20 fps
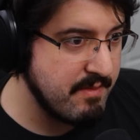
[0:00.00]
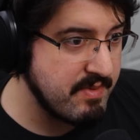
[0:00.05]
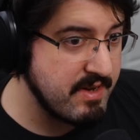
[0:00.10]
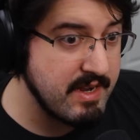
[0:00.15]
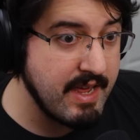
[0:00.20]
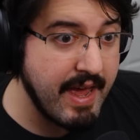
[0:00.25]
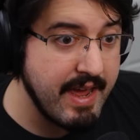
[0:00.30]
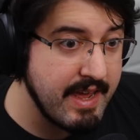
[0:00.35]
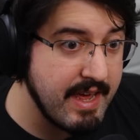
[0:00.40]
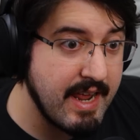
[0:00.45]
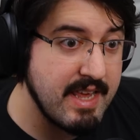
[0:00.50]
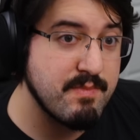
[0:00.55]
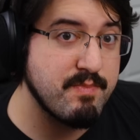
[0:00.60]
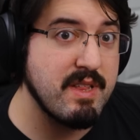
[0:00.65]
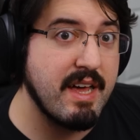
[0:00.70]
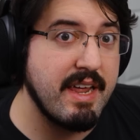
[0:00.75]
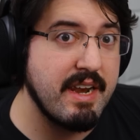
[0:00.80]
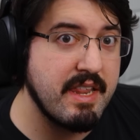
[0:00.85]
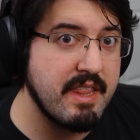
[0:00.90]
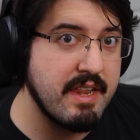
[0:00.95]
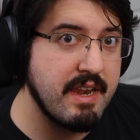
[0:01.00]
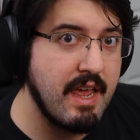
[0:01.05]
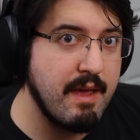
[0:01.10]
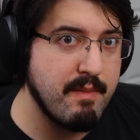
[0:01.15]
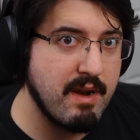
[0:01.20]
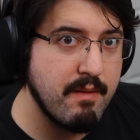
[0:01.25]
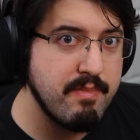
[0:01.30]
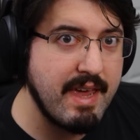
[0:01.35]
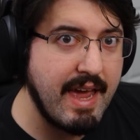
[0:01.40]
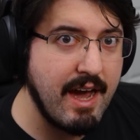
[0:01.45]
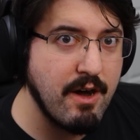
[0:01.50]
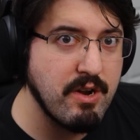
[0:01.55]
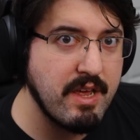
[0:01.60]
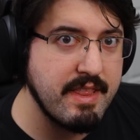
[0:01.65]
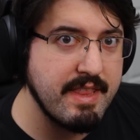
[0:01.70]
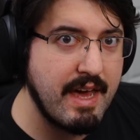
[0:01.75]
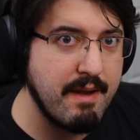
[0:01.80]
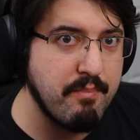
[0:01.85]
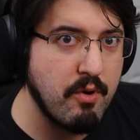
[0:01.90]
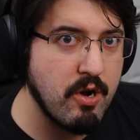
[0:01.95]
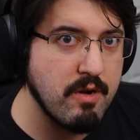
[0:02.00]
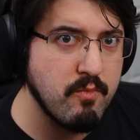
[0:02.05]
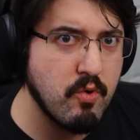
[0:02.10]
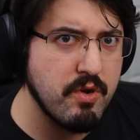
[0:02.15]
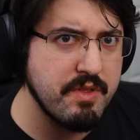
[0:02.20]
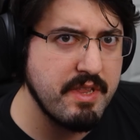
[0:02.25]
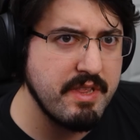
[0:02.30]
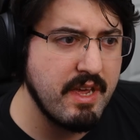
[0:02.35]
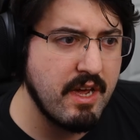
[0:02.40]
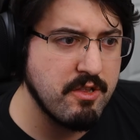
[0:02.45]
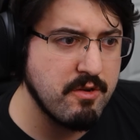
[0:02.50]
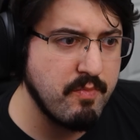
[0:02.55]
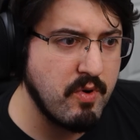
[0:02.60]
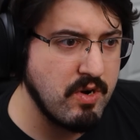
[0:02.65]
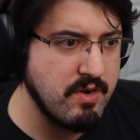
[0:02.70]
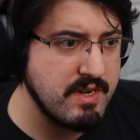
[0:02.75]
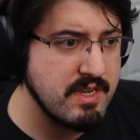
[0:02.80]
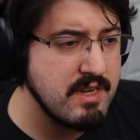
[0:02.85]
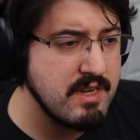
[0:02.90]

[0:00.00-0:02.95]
but hey, it has planet in the name, and I'm counting that part more than the other part.